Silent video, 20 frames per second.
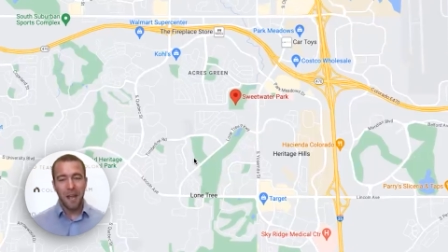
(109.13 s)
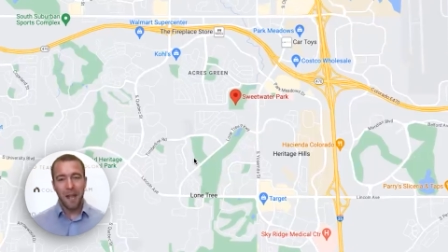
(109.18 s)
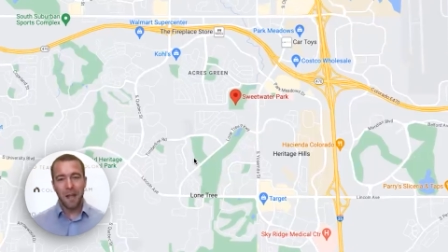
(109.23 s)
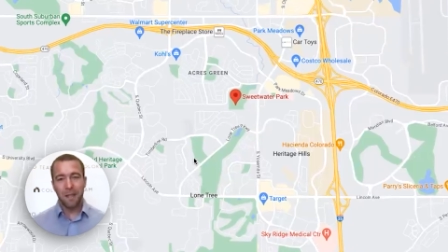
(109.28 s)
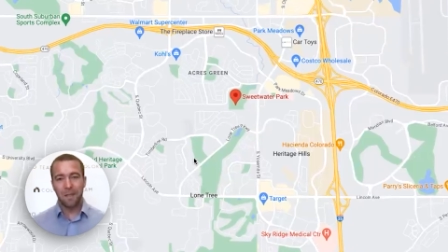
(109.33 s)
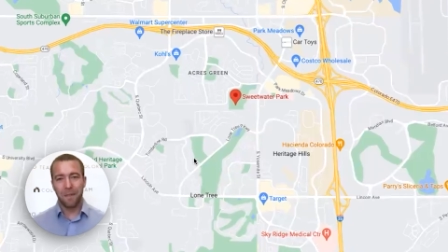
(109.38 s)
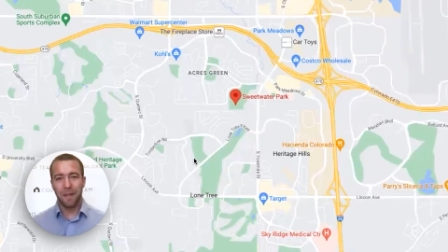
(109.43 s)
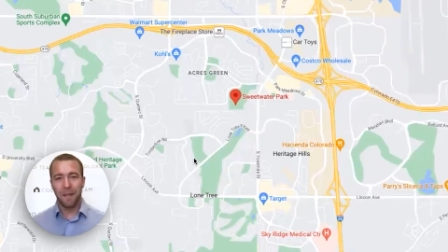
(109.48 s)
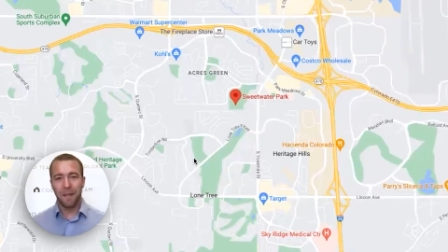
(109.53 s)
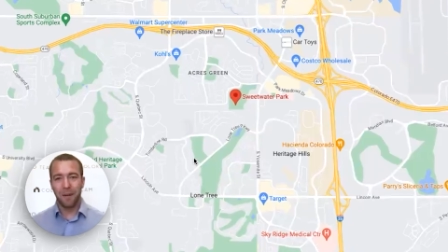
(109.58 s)

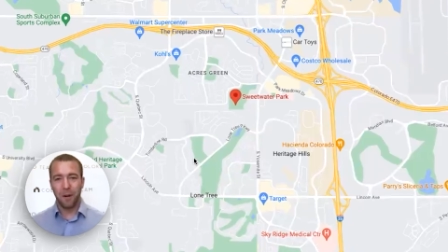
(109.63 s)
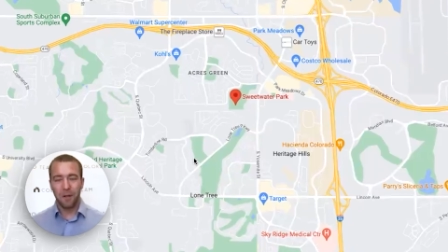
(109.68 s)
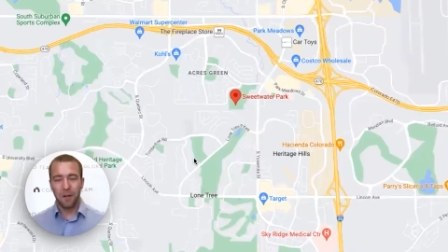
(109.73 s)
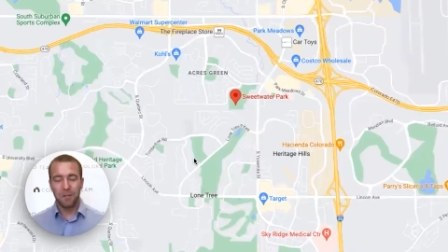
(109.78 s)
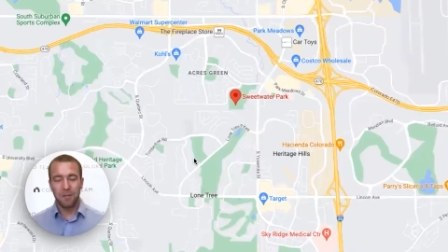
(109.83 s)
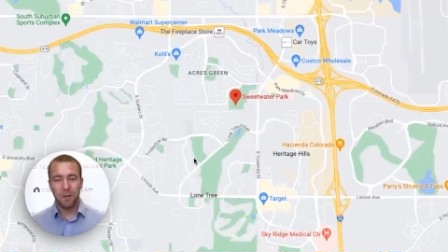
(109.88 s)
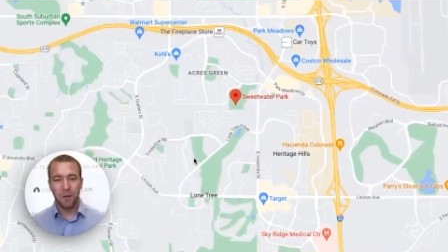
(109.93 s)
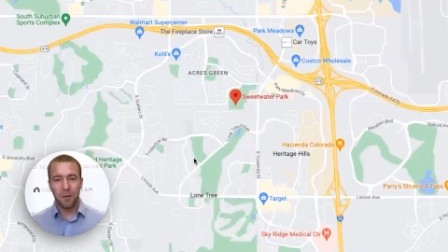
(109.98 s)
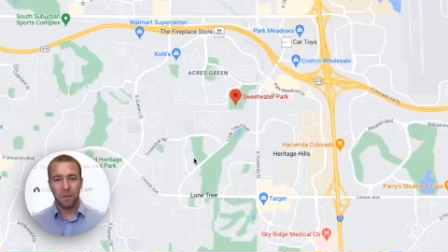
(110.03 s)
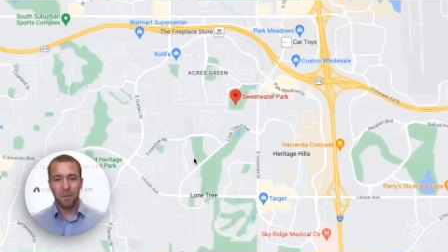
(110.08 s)
And then
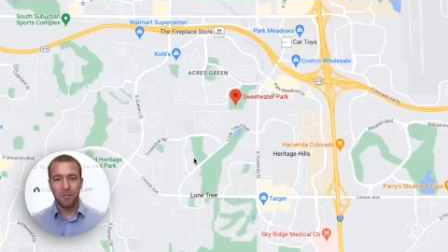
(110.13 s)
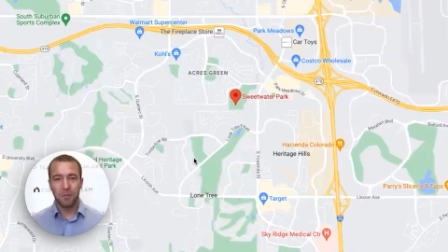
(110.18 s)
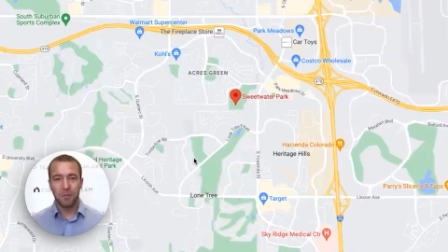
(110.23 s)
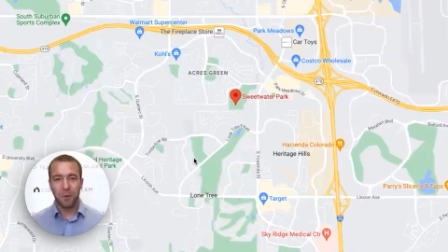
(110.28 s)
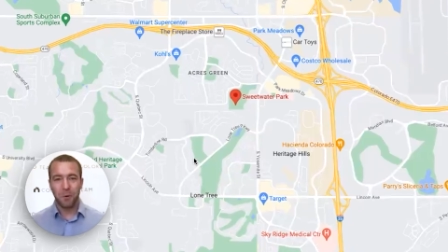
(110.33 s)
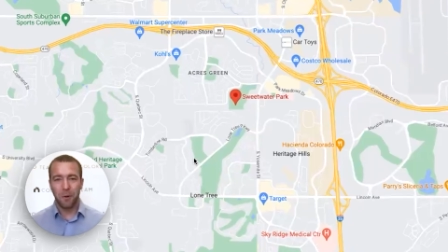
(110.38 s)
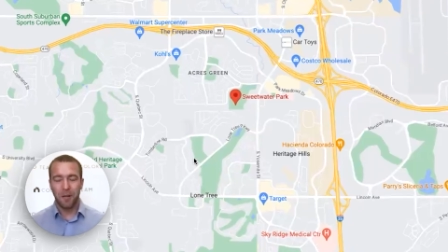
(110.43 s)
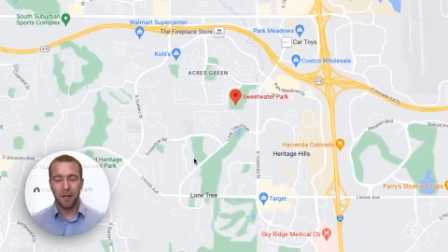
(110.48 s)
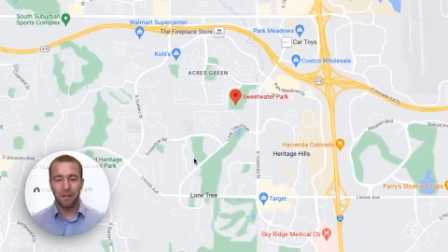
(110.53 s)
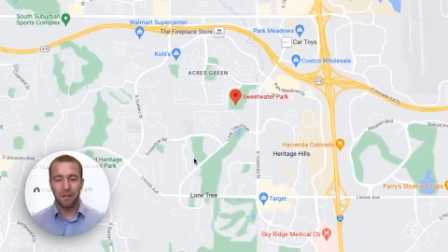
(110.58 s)
also, the
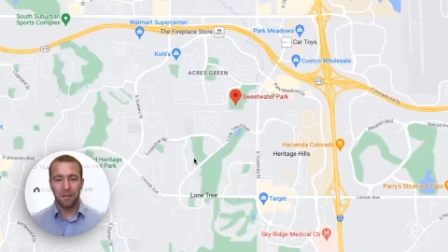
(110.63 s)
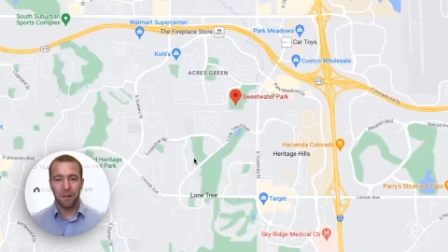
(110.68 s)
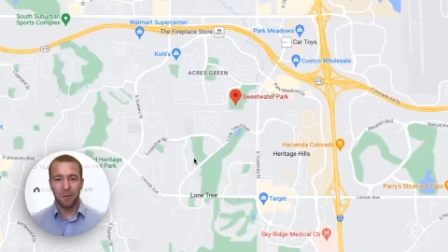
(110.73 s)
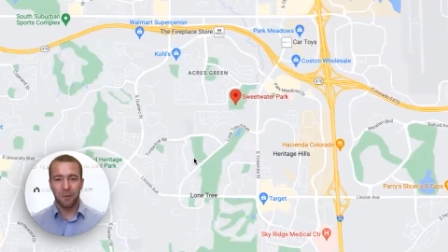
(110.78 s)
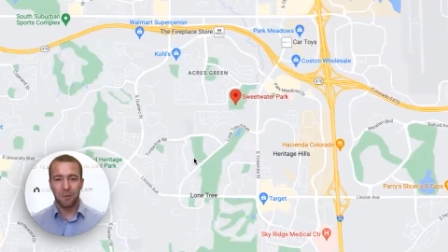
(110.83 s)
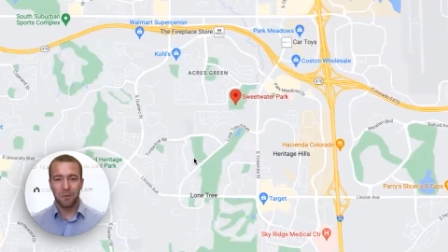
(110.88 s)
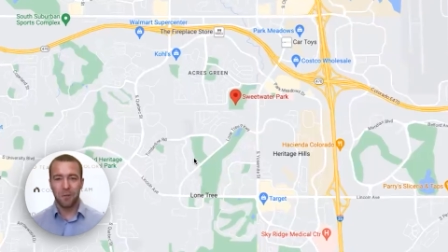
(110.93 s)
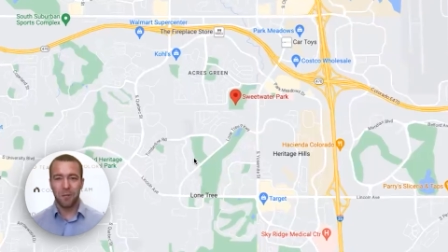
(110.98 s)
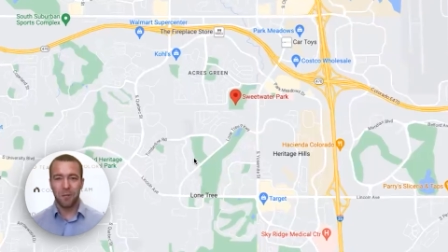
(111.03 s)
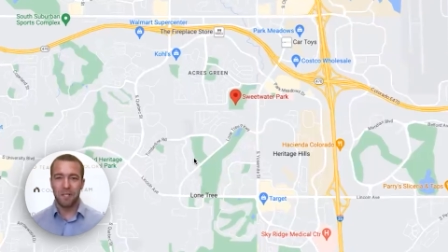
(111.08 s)
majority of
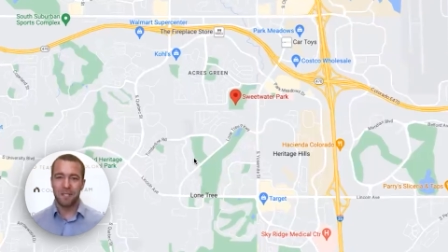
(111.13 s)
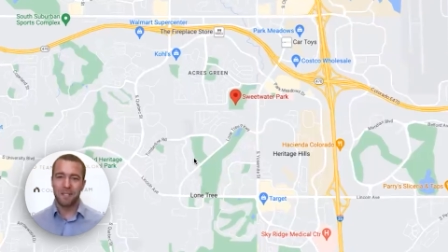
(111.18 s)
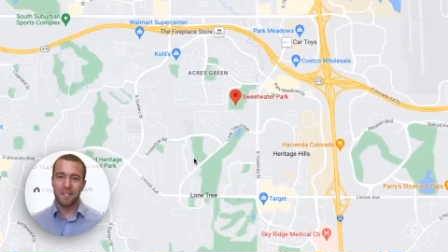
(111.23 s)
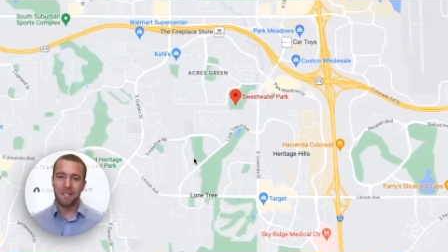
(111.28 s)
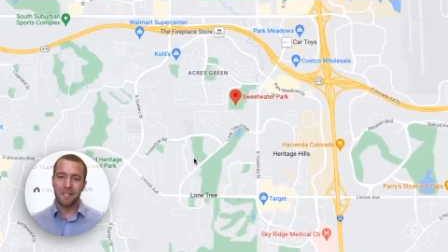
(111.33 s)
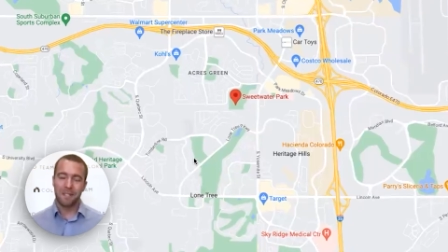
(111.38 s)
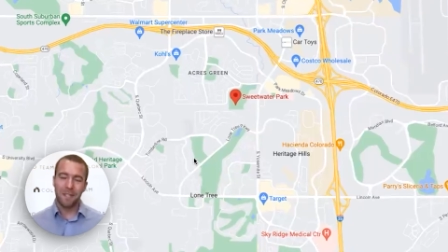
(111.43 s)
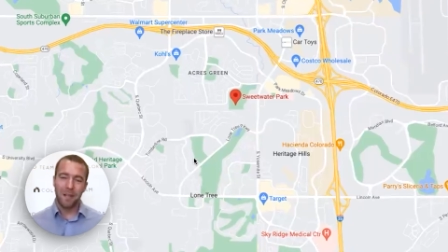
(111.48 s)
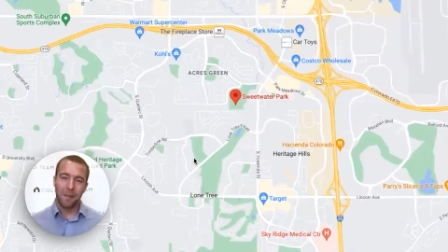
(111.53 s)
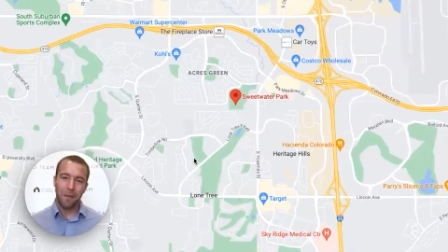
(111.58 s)
Lone Tree
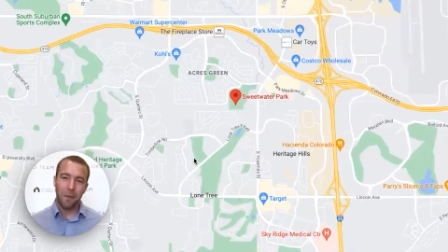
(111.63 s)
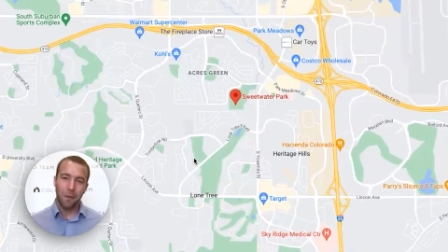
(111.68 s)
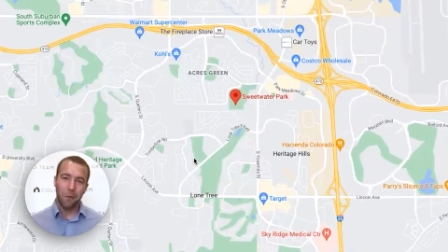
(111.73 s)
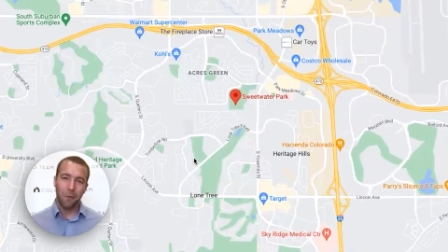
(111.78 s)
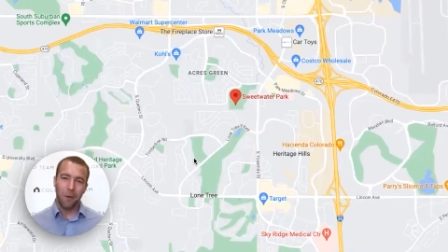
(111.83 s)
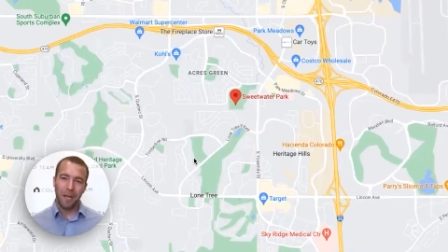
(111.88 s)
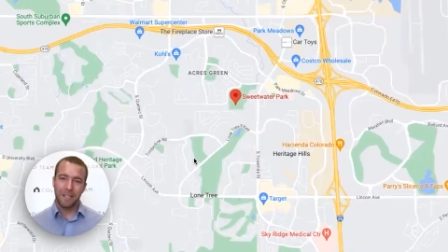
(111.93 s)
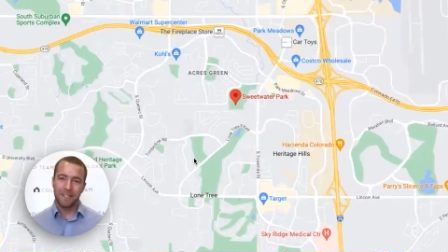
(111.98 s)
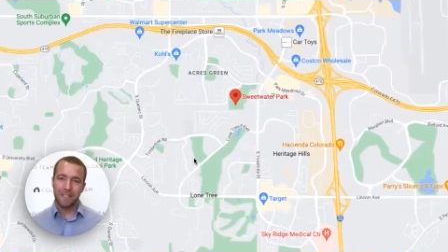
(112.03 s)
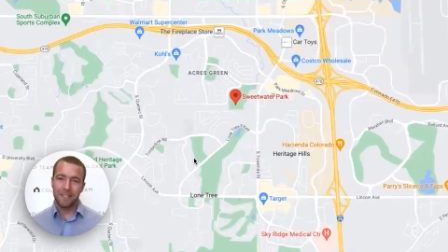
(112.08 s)
sits on the
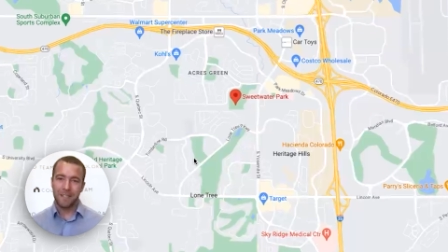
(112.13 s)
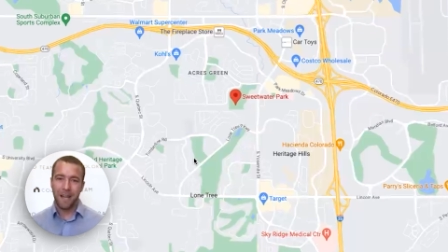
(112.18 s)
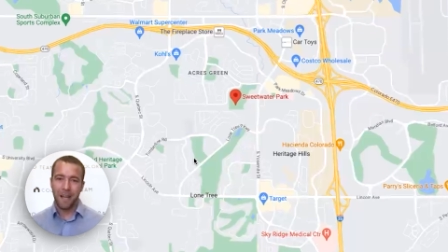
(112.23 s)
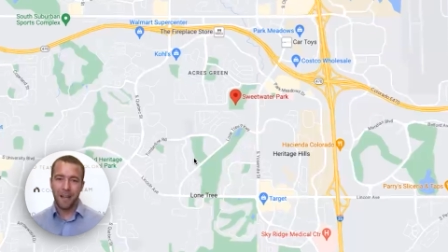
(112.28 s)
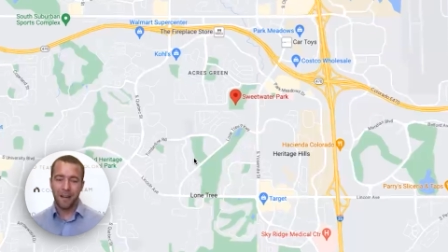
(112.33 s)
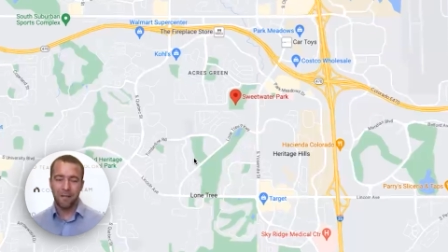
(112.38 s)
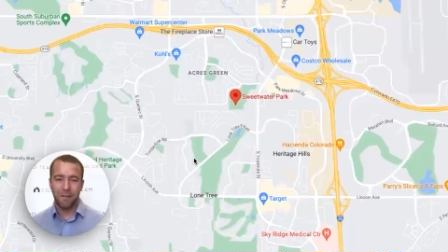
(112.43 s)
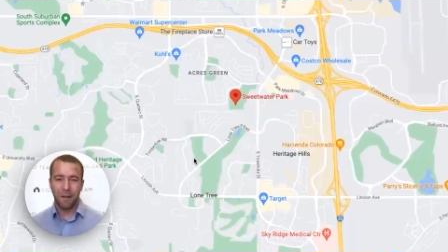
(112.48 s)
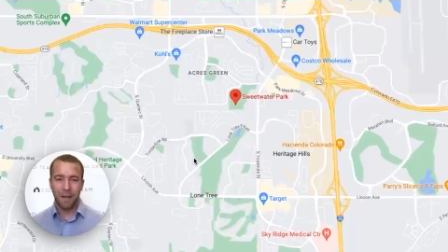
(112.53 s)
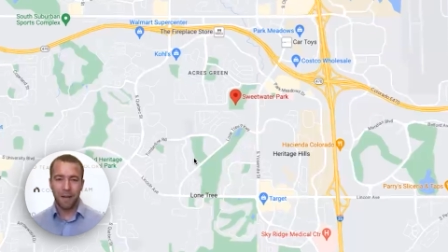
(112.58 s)
west
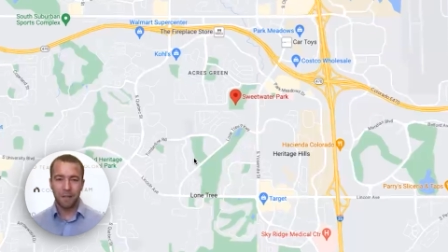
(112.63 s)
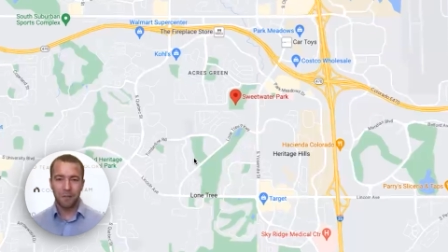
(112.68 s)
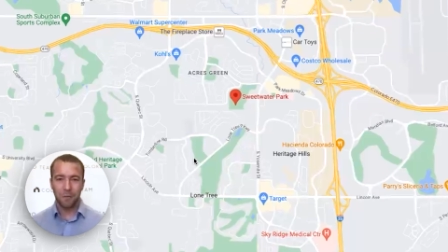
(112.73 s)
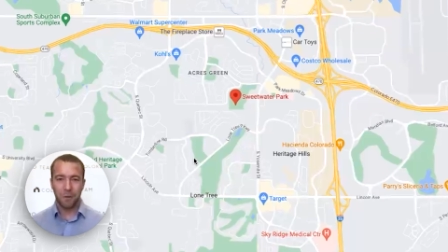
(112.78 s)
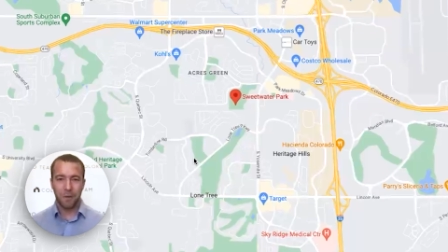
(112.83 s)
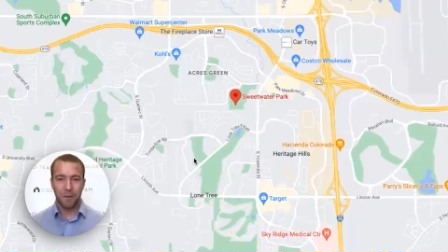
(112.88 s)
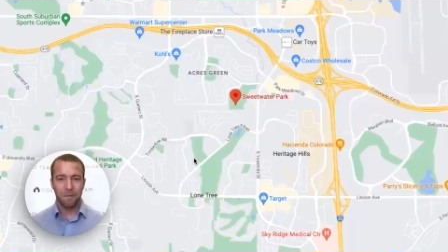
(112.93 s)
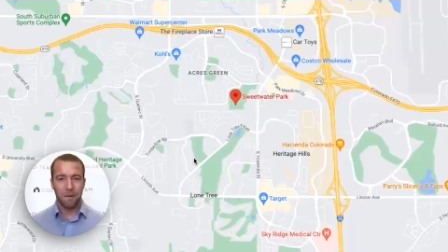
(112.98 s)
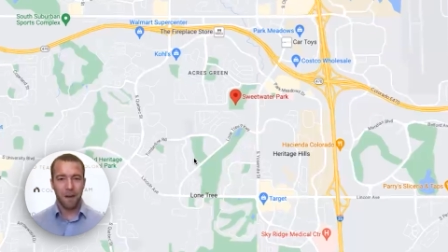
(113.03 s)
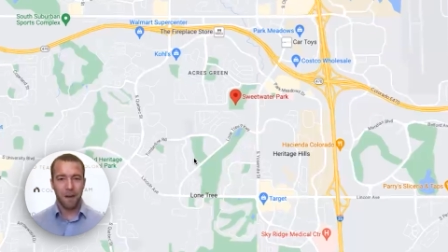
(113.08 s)
side of I
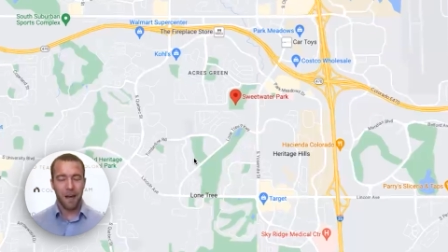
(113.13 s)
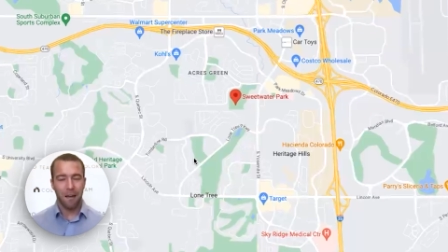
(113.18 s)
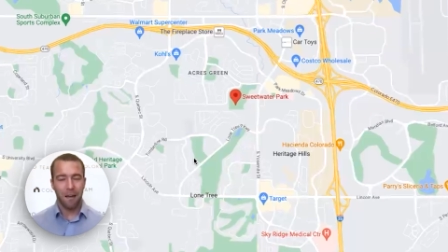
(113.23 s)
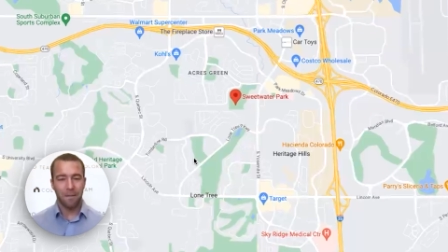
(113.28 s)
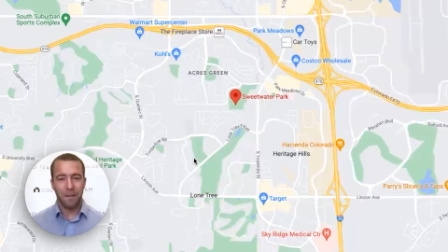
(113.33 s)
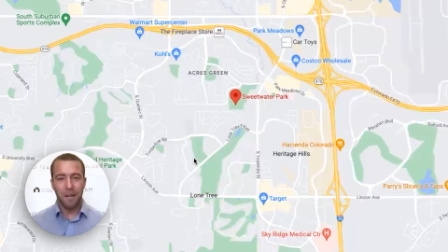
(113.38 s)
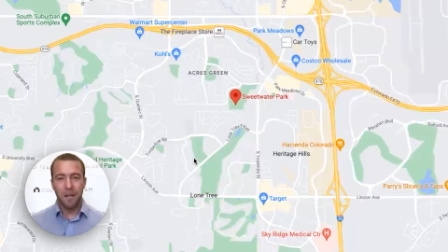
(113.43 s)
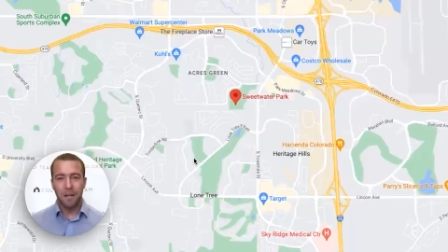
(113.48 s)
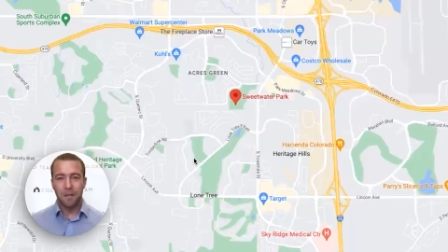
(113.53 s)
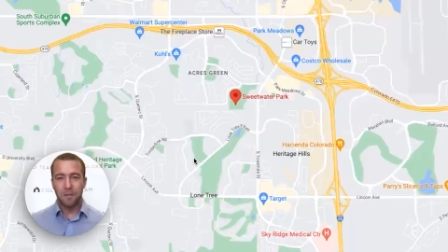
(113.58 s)
25,